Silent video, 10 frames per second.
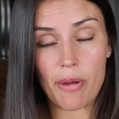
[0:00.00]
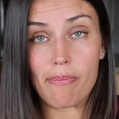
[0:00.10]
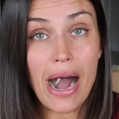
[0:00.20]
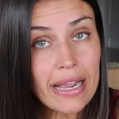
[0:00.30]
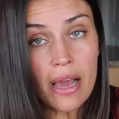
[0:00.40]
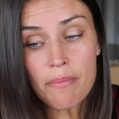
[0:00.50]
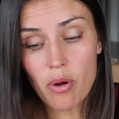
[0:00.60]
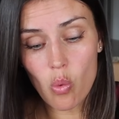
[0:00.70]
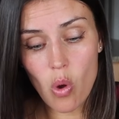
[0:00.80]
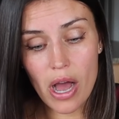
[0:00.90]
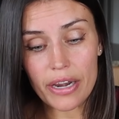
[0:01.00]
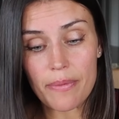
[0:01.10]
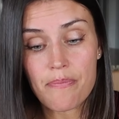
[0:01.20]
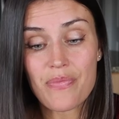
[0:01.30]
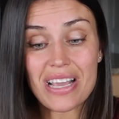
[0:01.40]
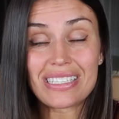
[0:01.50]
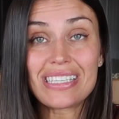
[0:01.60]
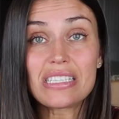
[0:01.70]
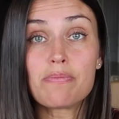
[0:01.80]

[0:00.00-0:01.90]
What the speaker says: My number 1 is this